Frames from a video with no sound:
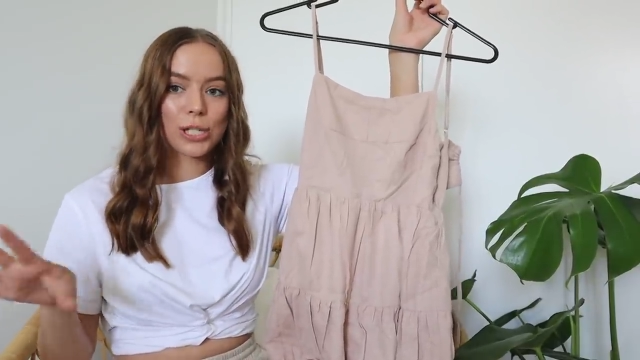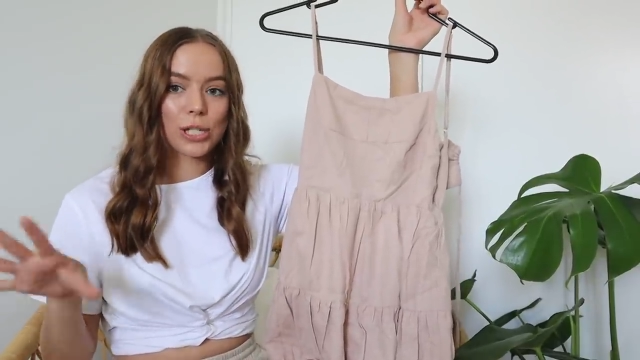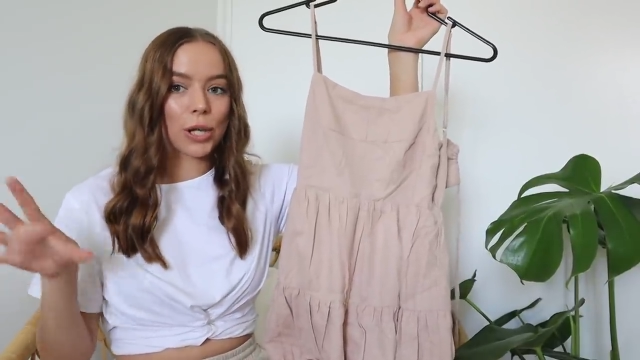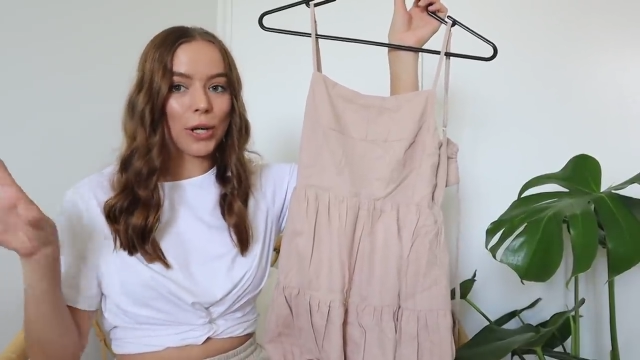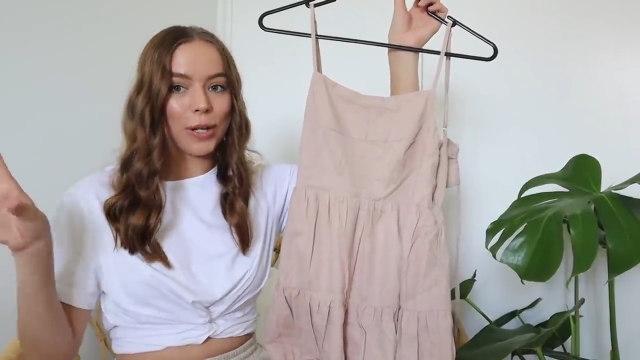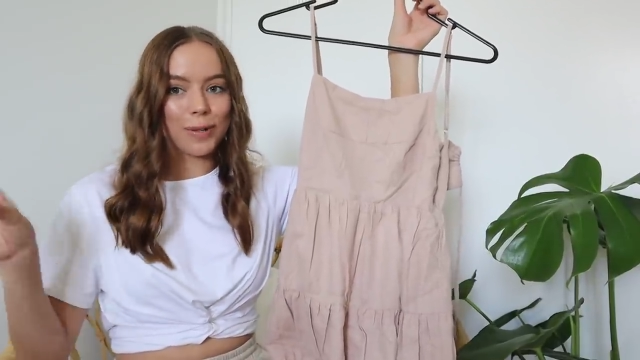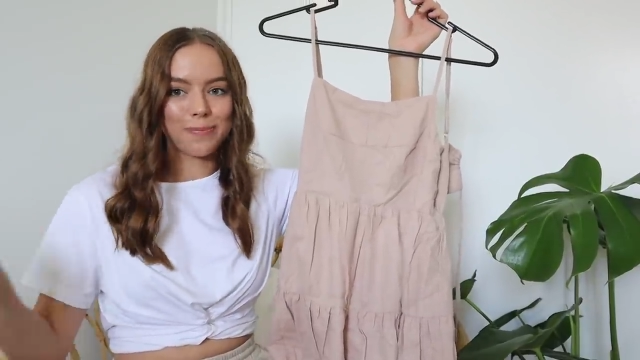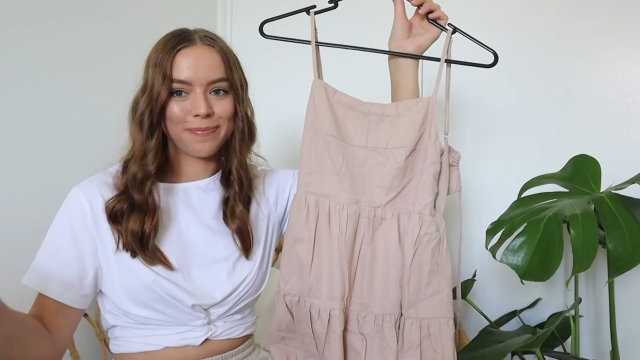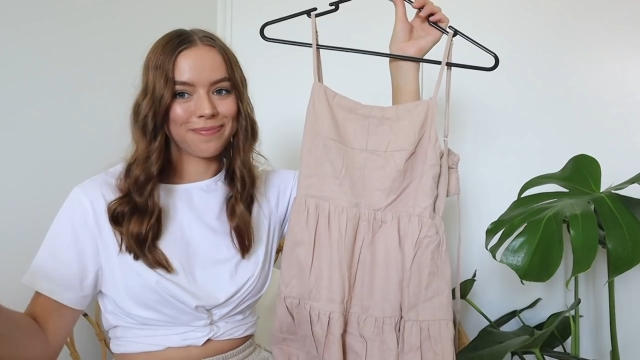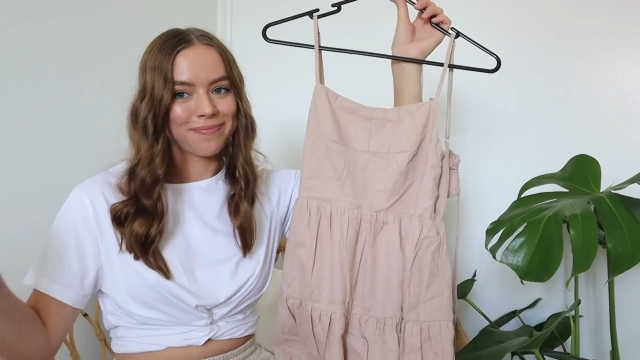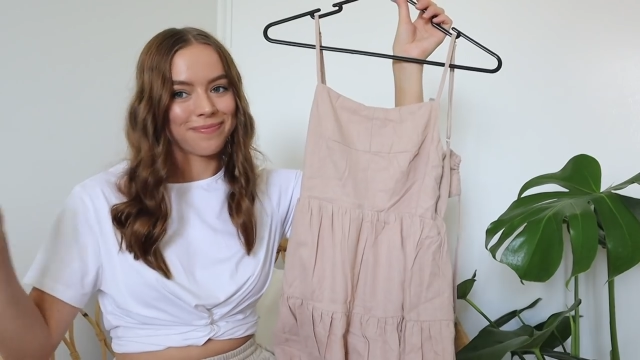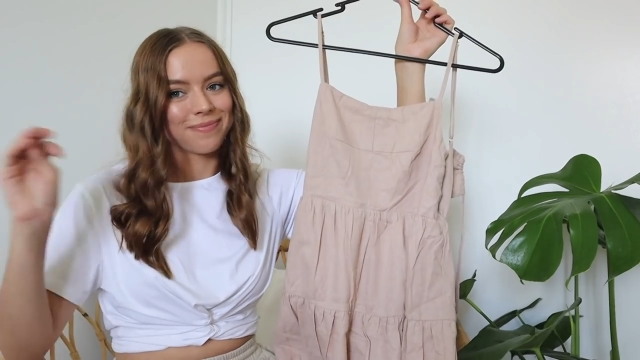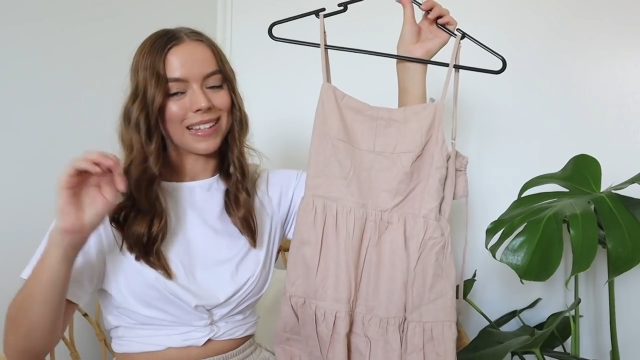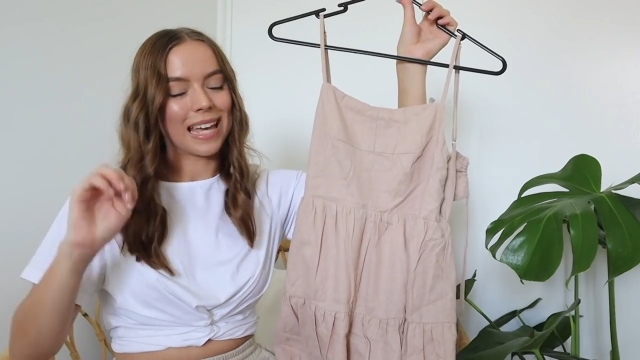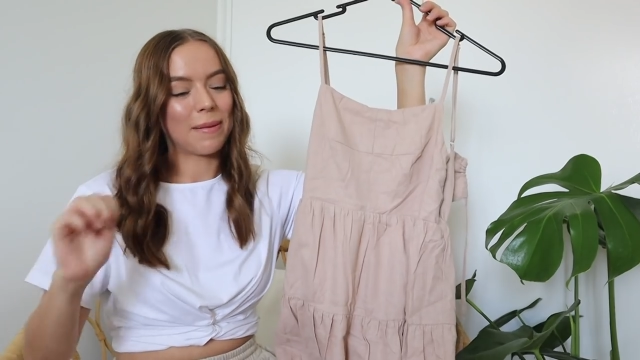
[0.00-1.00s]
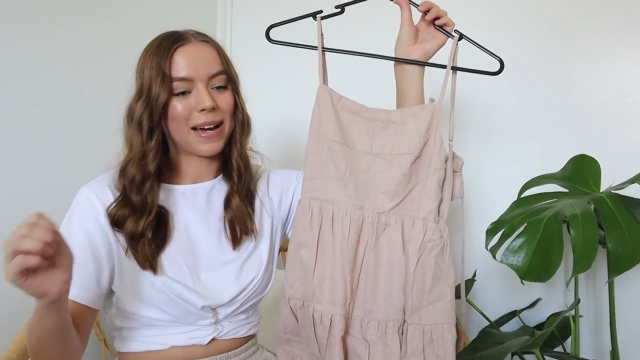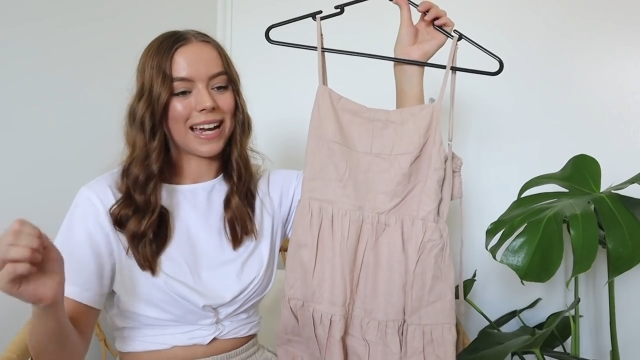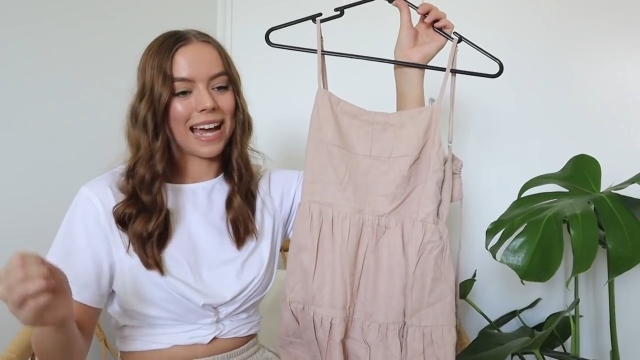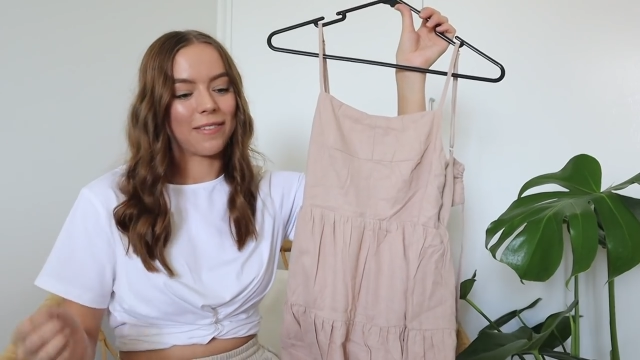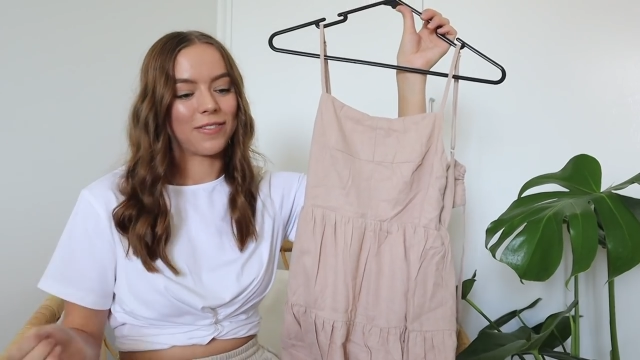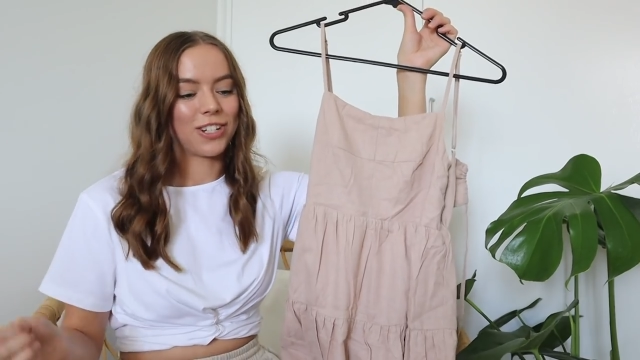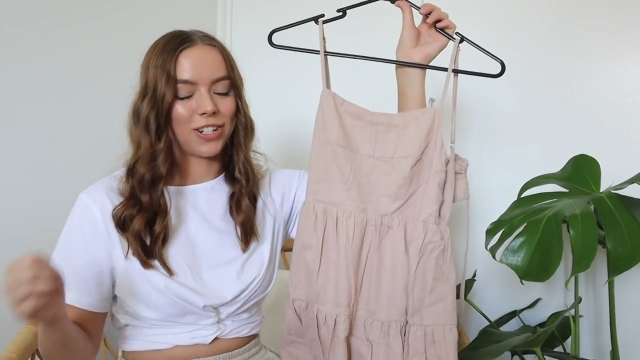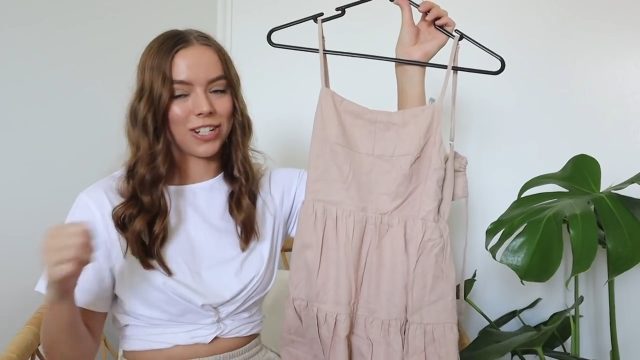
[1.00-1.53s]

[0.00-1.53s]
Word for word: So I might have to